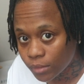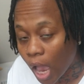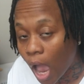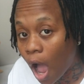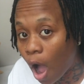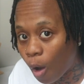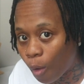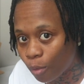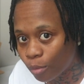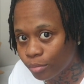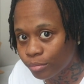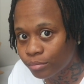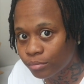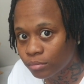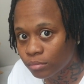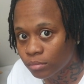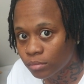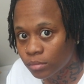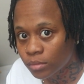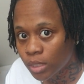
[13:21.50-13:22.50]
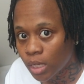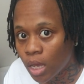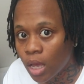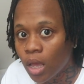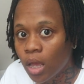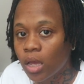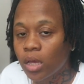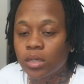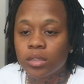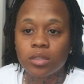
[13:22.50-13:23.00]
Oh,
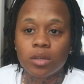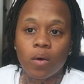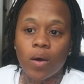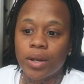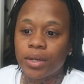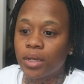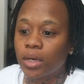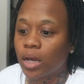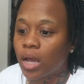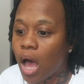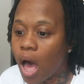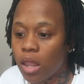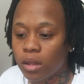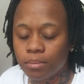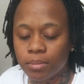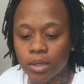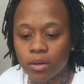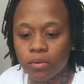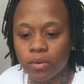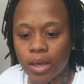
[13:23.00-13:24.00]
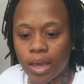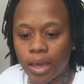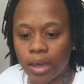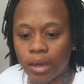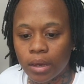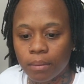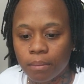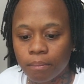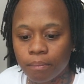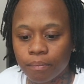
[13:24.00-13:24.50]
so I didn't call him no
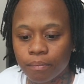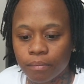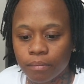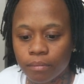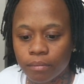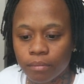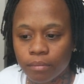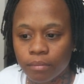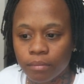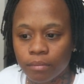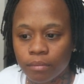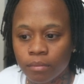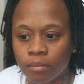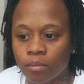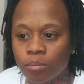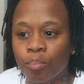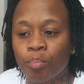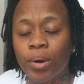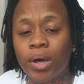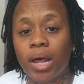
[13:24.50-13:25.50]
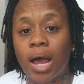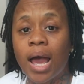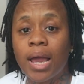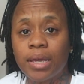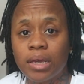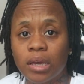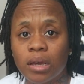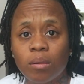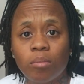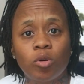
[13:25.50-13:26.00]
name, but
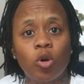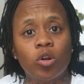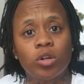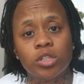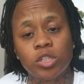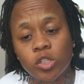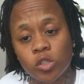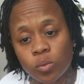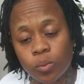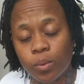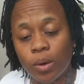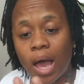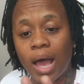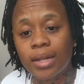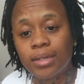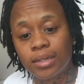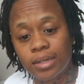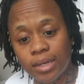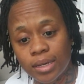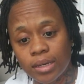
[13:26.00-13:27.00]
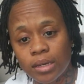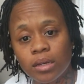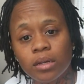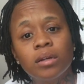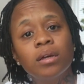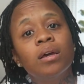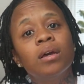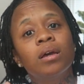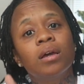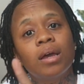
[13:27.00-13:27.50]
I
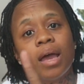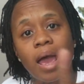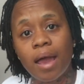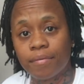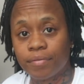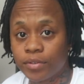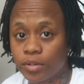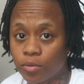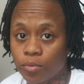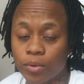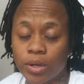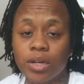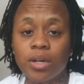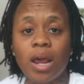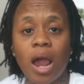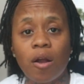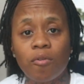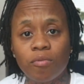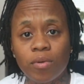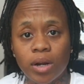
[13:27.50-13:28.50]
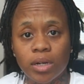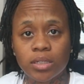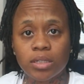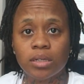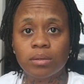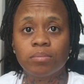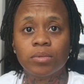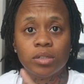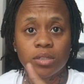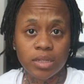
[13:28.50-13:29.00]
did have to redirect
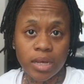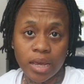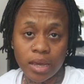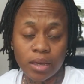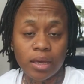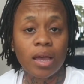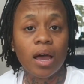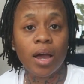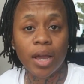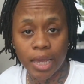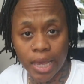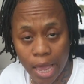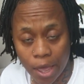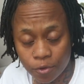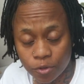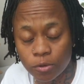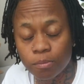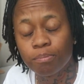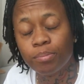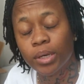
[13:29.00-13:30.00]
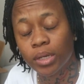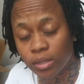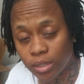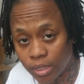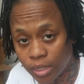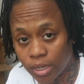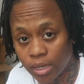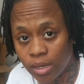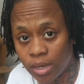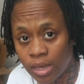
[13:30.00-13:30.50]
him to take
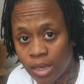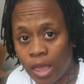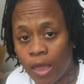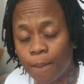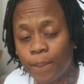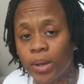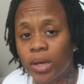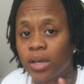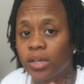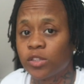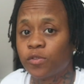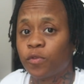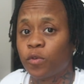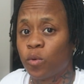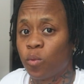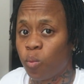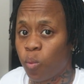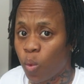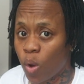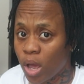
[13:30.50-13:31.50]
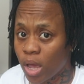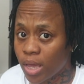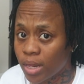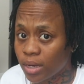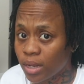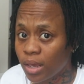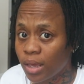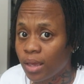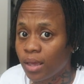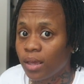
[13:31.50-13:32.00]
accountability, because for
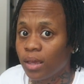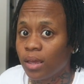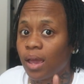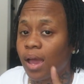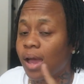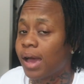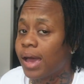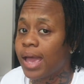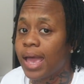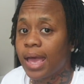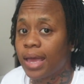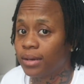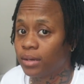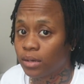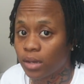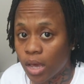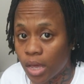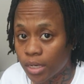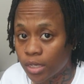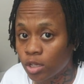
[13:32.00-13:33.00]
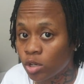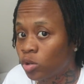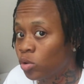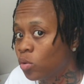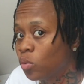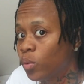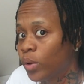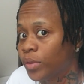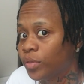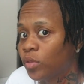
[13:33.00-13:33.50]
one, I had nothing to
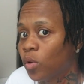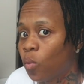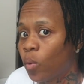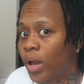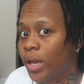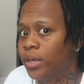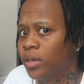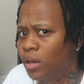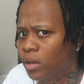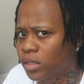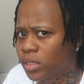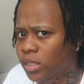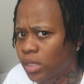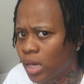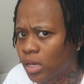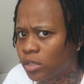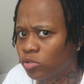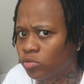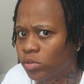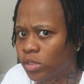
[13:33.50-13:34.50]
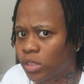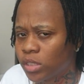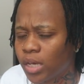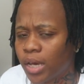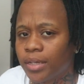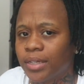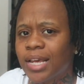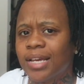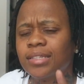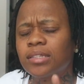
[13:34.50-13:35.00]
do with the way your schedule is
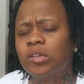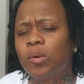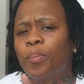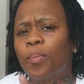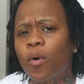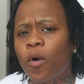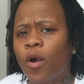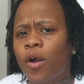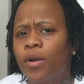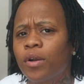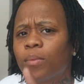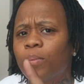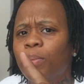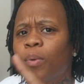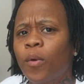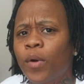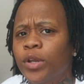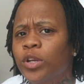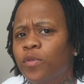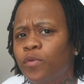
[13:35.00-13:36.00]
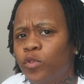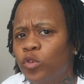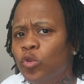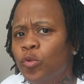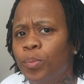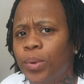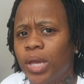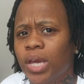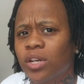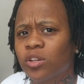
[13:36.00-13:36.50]
done. That's the point of
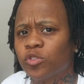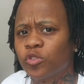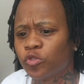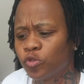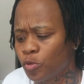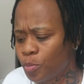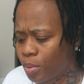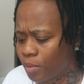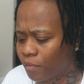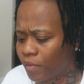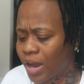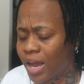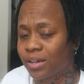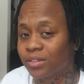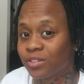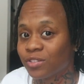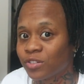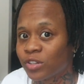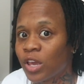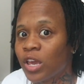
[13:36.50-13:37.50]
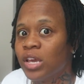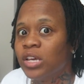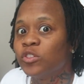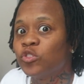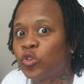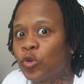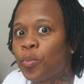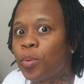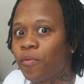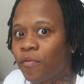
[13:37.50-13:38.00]
you being a supervisor.
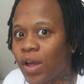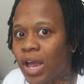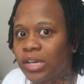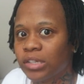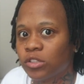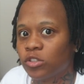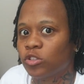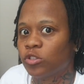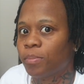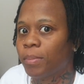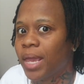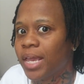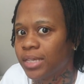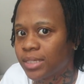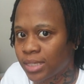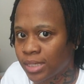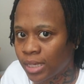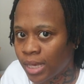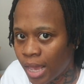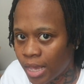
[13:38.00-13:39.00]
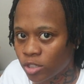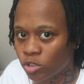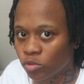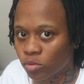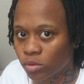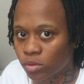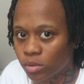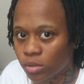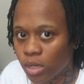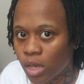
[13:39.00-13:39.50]
Supervisors make
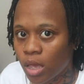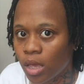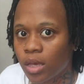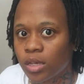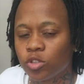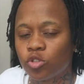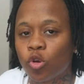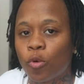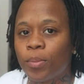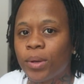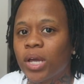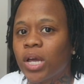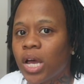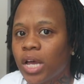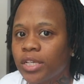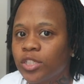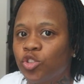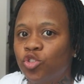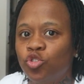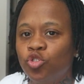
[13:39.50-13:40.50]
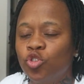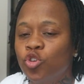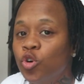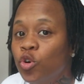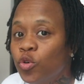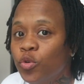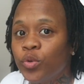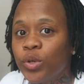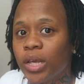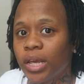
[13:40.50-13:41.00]
schedules. So because
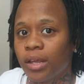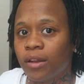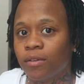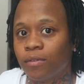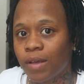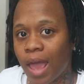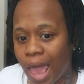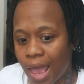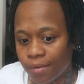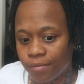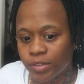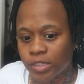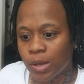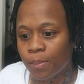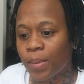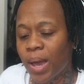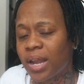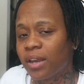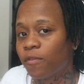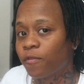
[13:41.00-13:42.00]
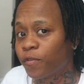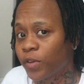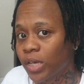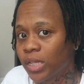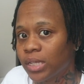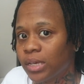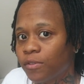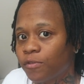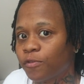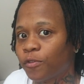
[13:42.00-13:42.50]
you didn't have somebody
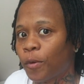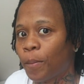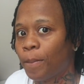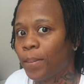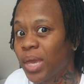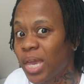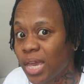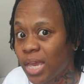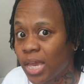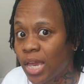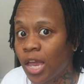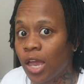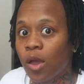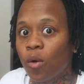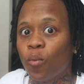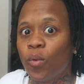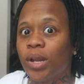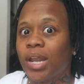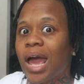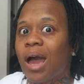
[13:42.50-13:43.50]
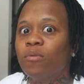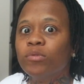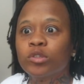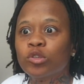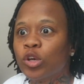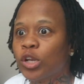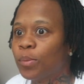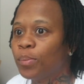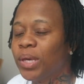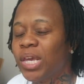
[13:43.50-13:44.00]
fill in for me when I was
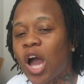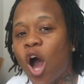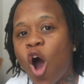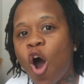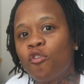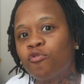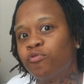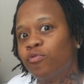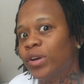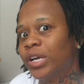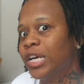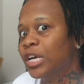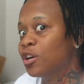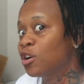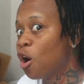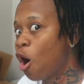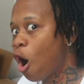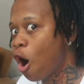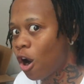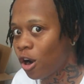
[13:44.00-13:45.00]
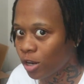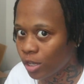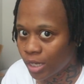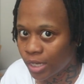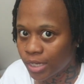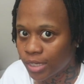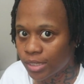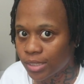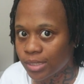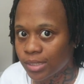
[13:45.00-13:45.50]
going to be off
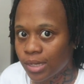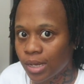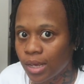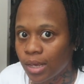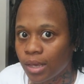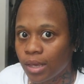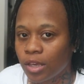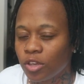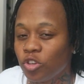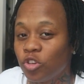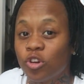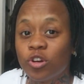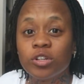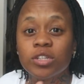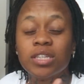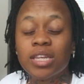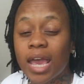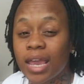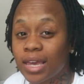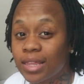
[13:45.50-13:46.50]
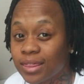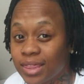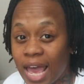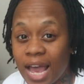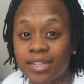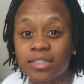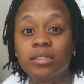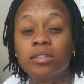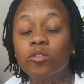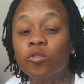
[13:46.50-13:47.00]
regardless, you're saying
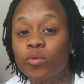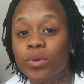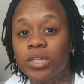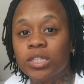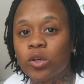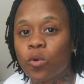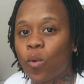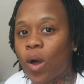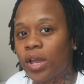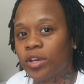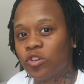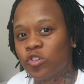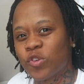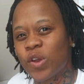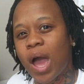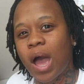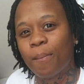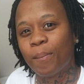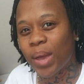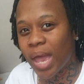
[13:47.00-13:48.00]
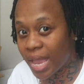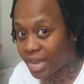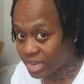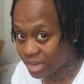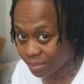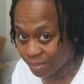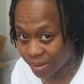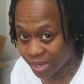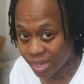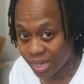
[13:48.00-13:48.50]
that's the reason why you're not
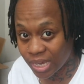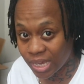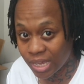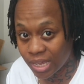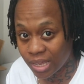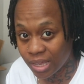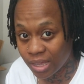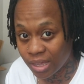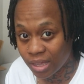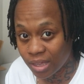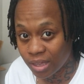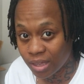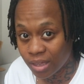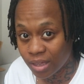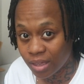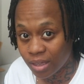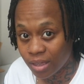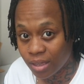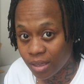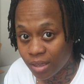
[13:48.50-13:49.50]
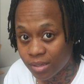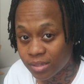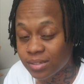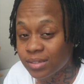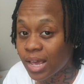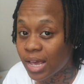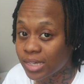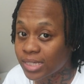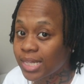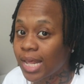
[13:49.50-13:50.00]
paying me?
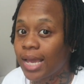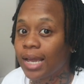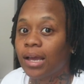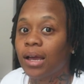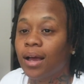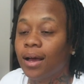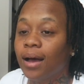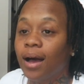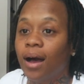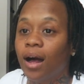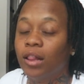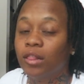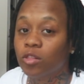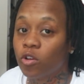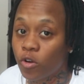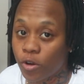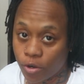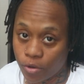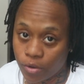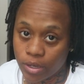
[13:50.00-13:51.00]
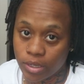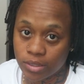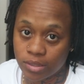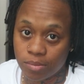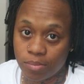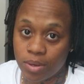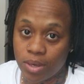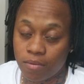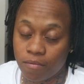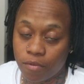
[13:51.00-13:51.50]
Sounds like a lawyer needs
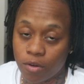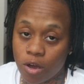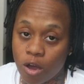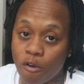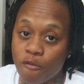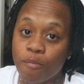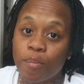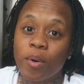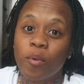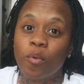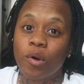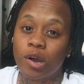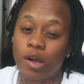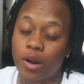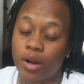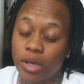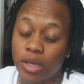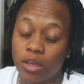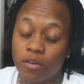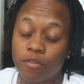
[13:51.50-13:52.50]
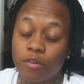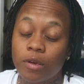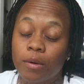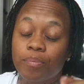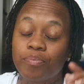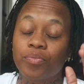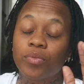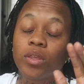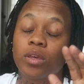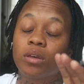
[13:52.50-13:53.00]
to be involved, but we're going to give
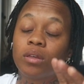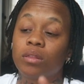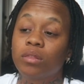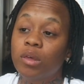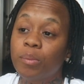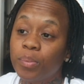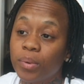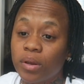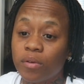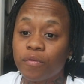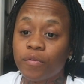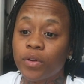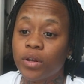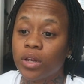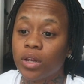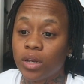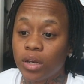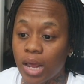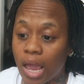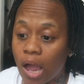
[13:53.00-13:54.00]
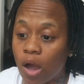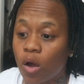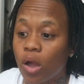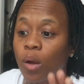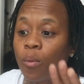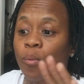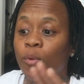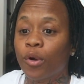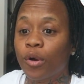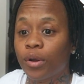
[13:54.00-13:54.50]
him the benefit of the doubt,
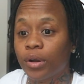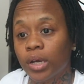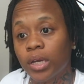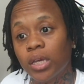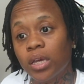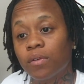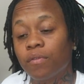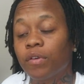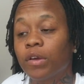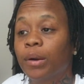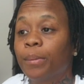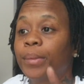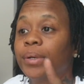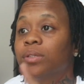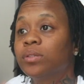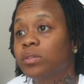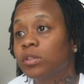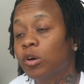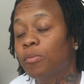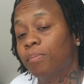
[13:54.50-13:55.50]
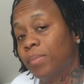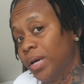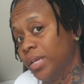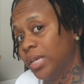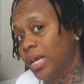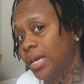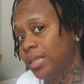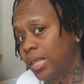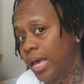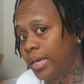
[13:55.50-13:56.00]
and we're going to give him until
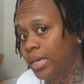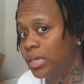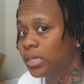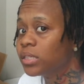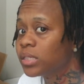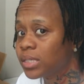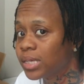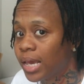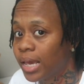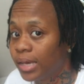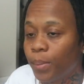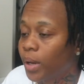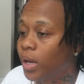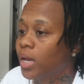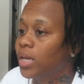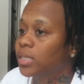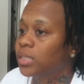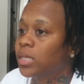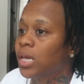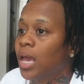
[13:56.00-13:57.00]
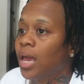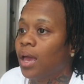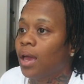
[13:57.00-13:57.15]
Monday like he said, because